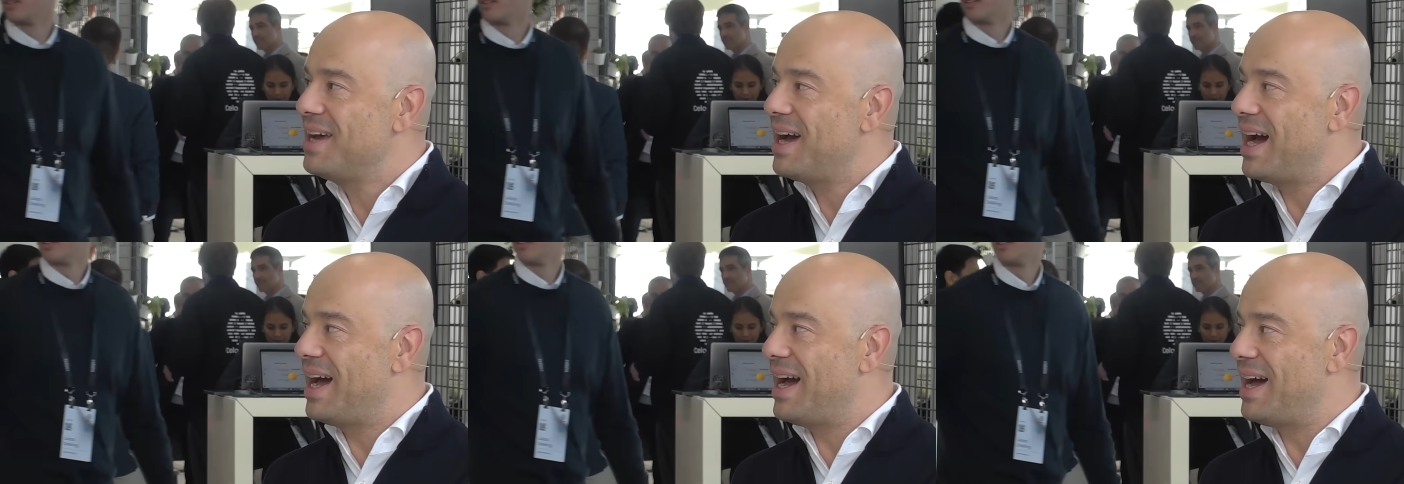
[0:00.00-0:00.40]

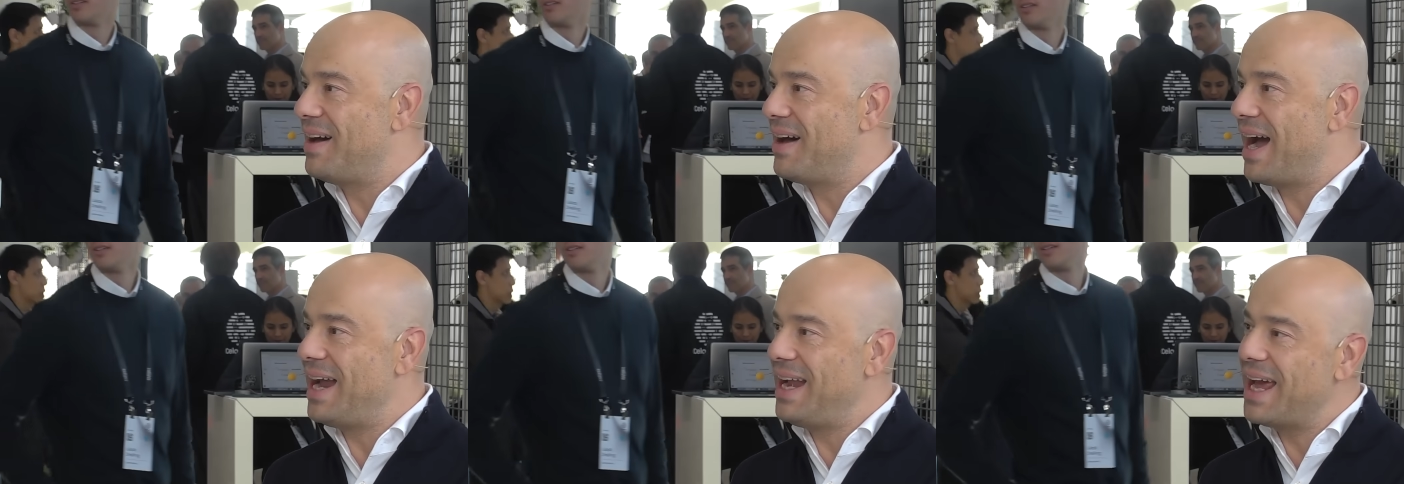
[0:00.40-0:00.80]

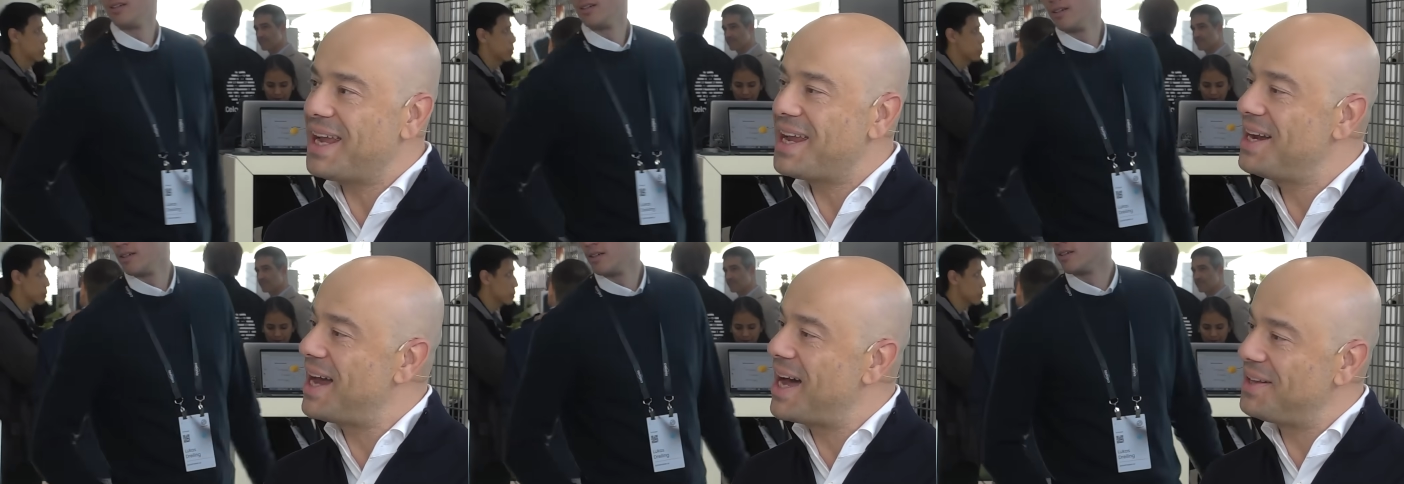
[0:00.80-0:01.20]
Speaker 1: Uh, I
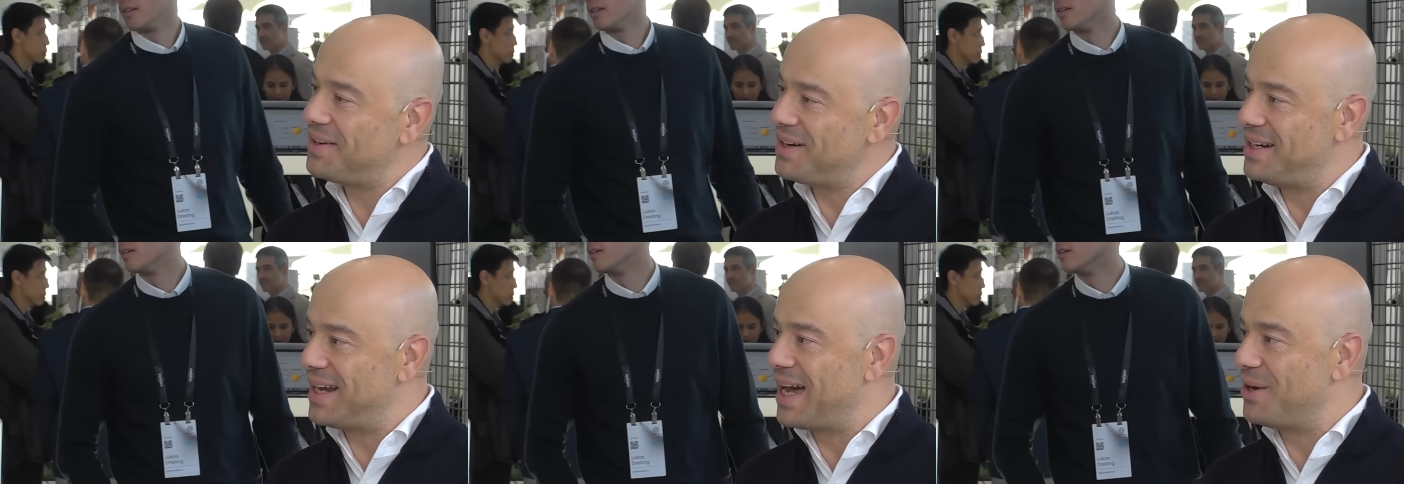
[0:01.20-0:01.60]
like
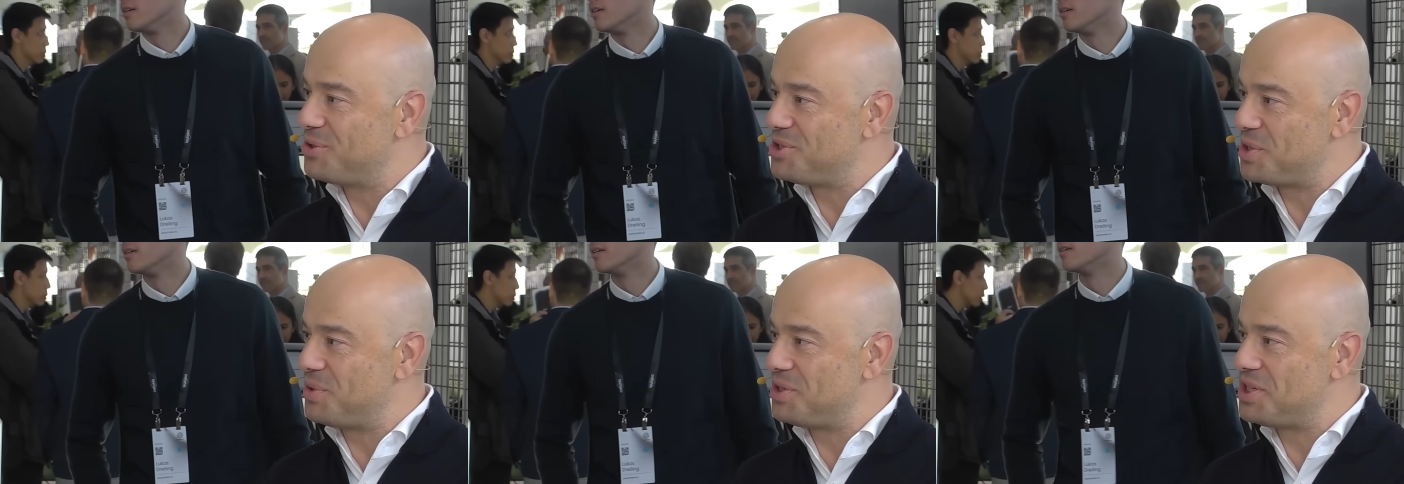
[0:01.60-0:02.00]
another
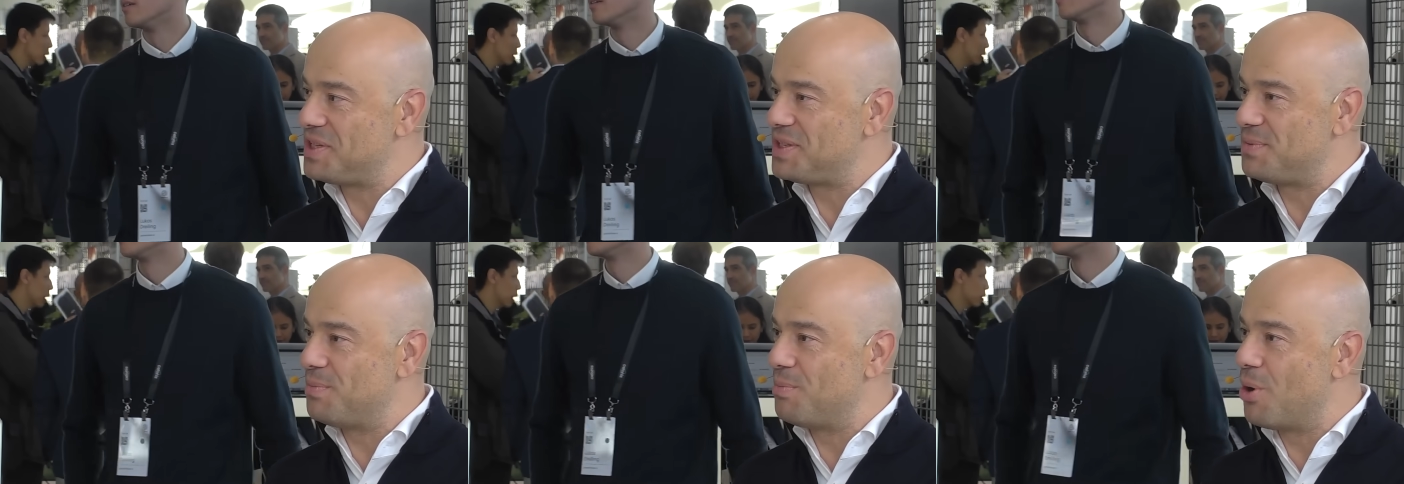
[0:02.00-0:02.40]
analogy, which
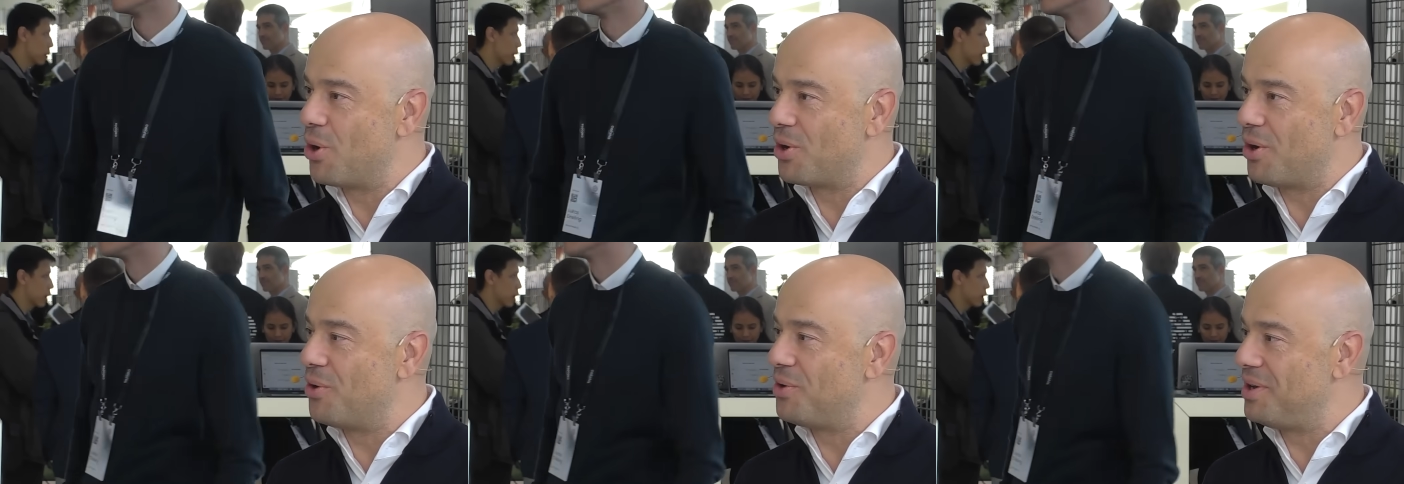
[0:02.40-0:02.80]
is
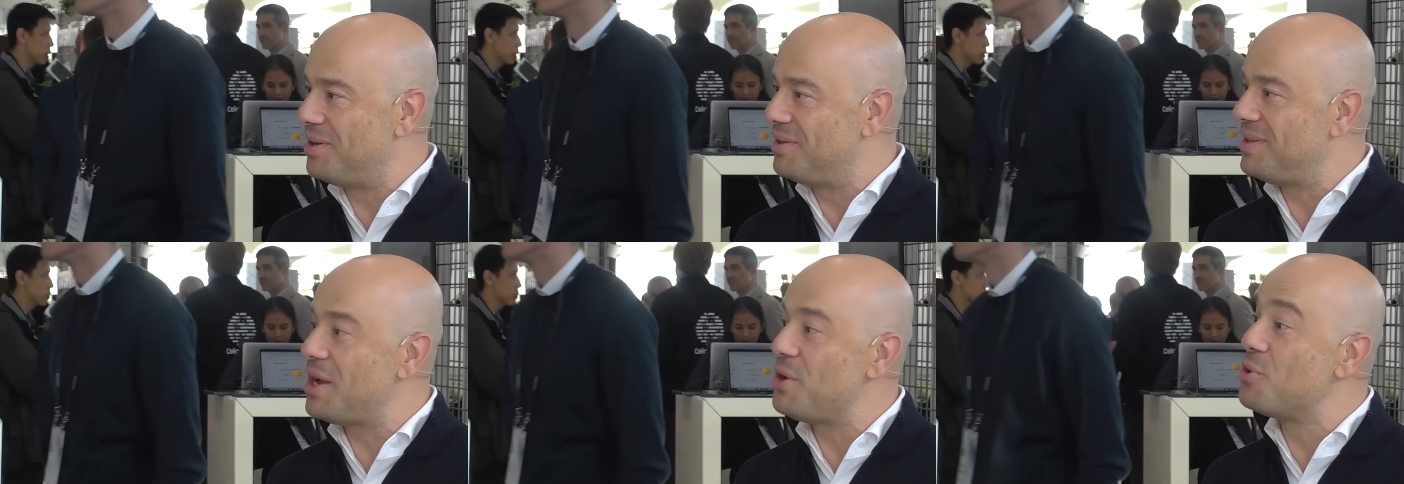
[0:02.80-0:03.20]
more on
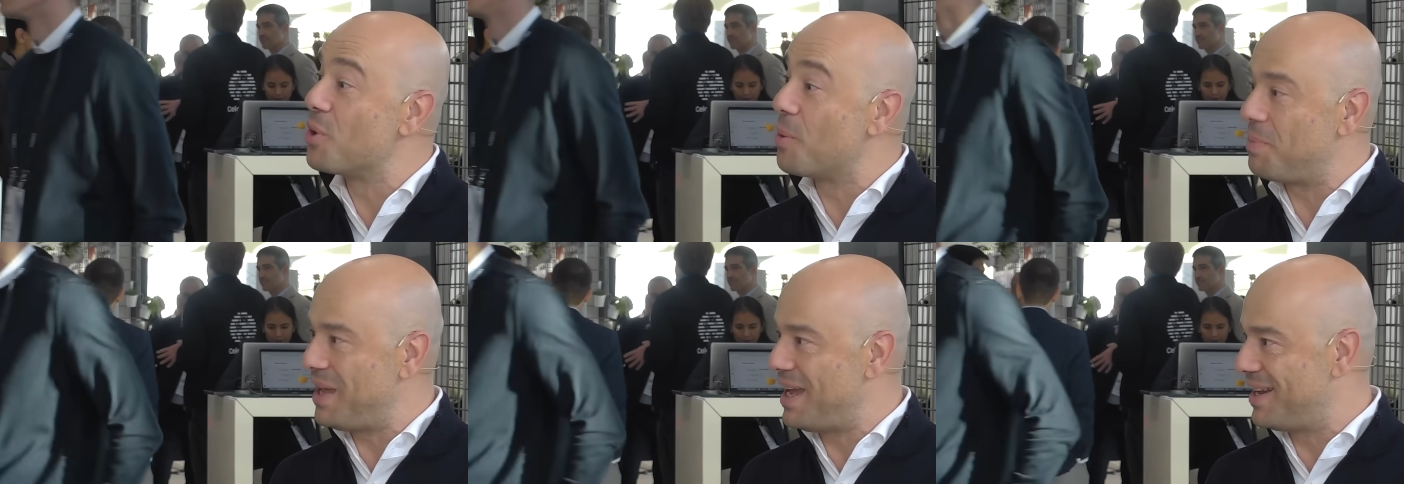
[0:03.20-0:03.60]
the
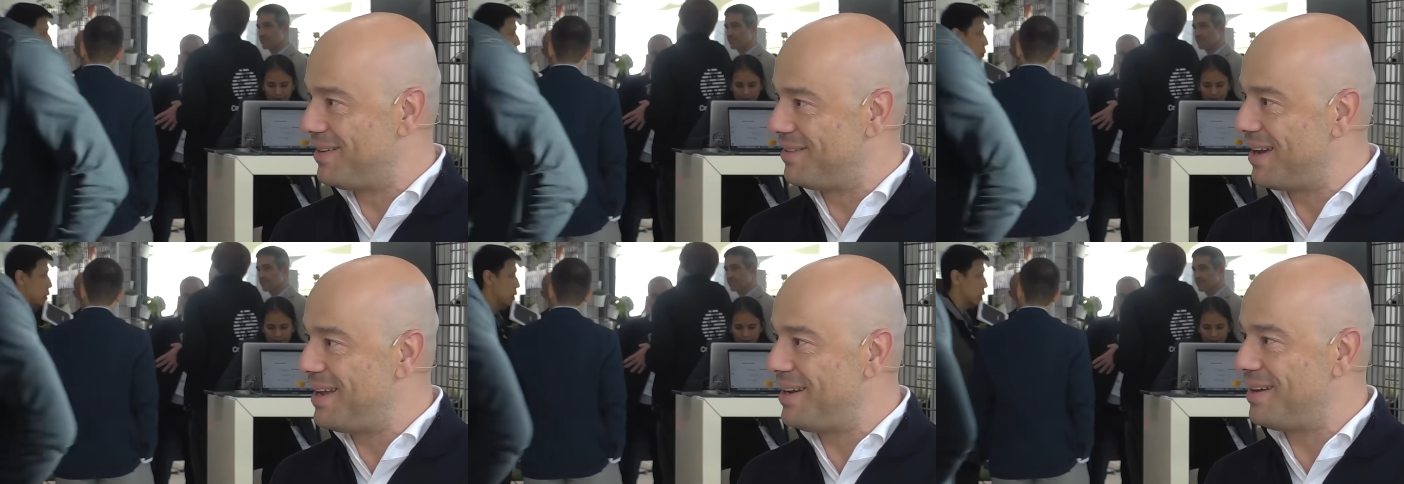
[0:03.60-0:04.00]

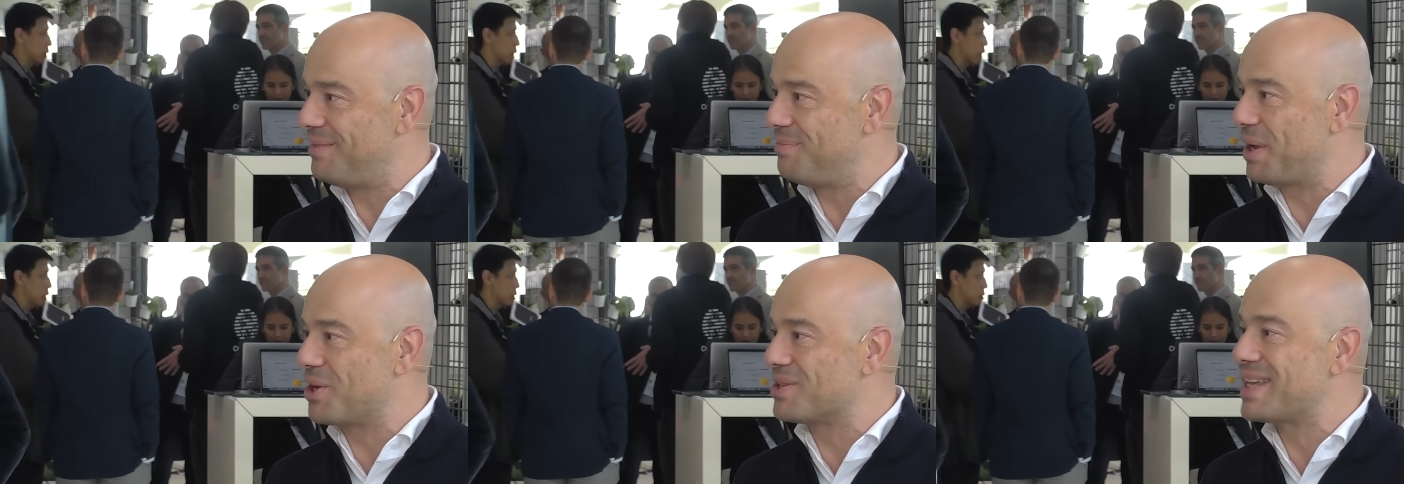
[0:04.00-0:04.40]
European, and uh,
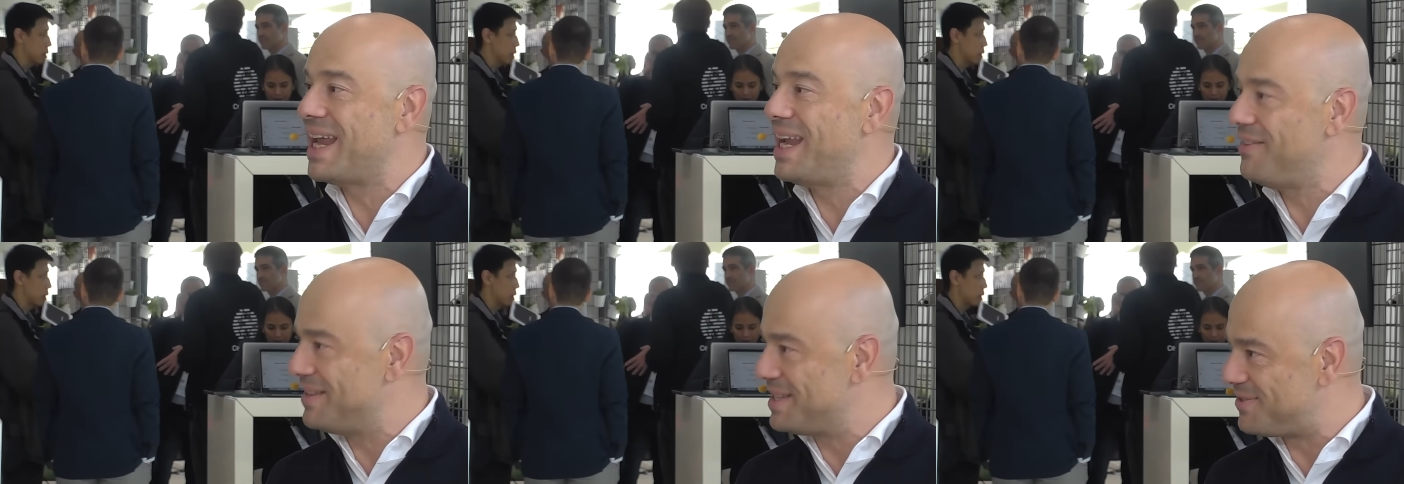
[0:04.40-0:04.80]
because I
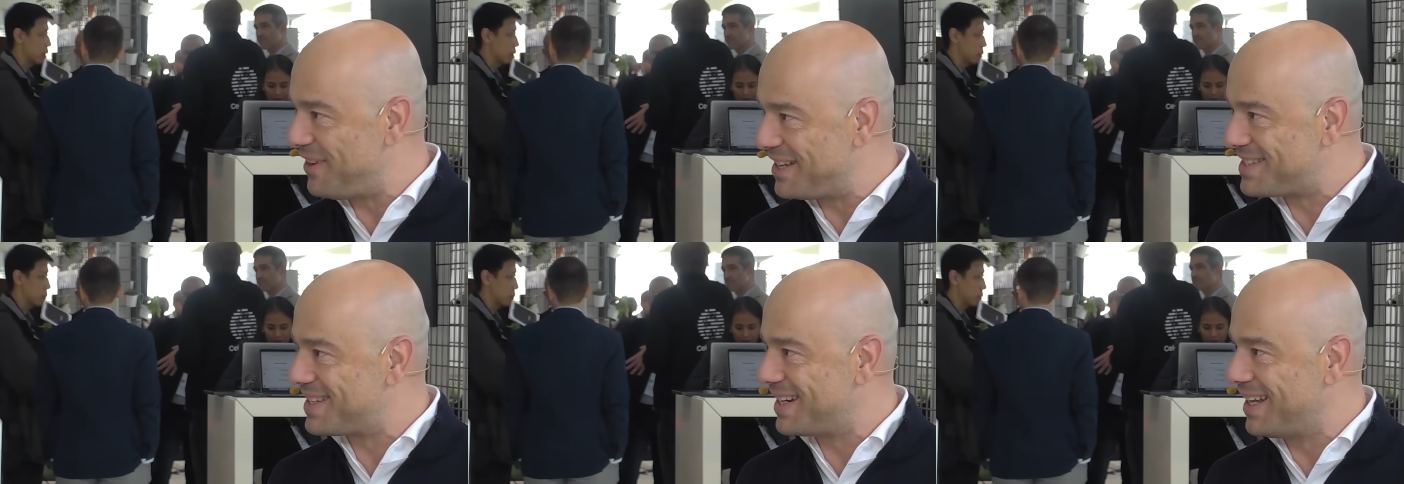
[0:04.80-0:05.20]
live in
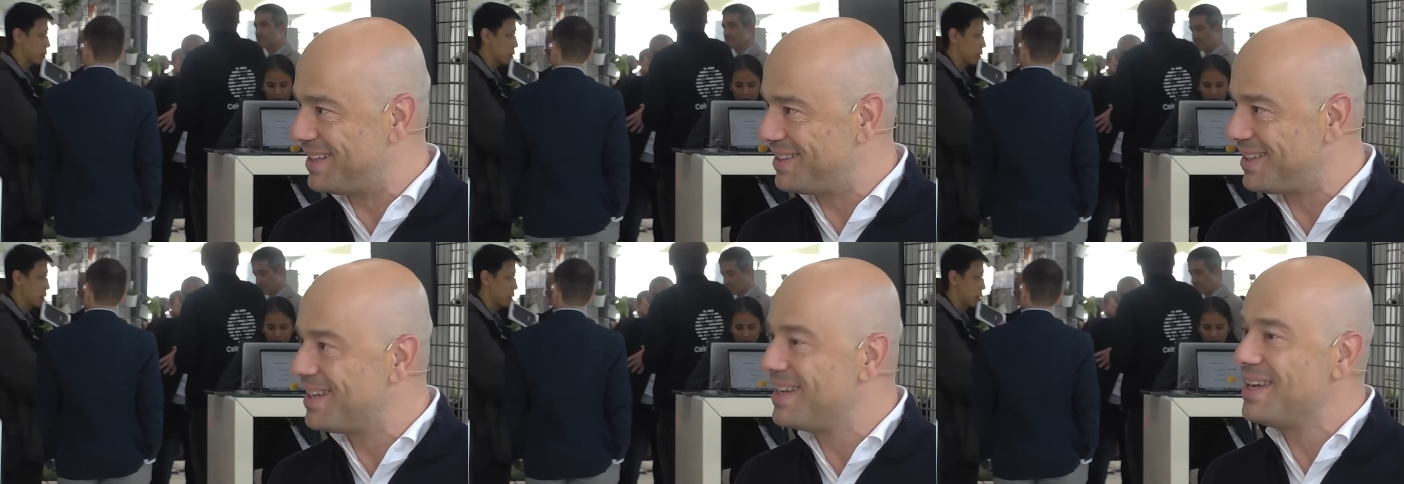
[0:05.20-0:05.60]
Switzerland,